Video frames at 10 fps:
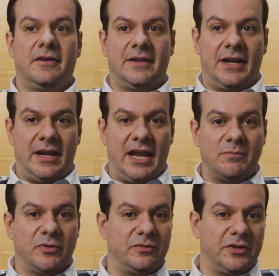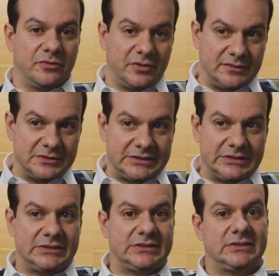that enables new
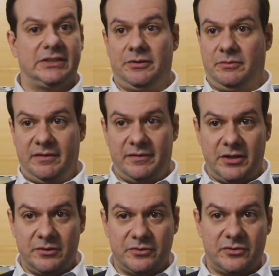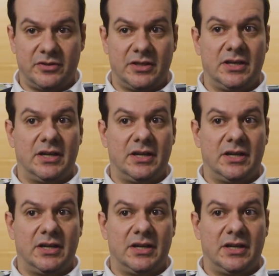services, new revenues,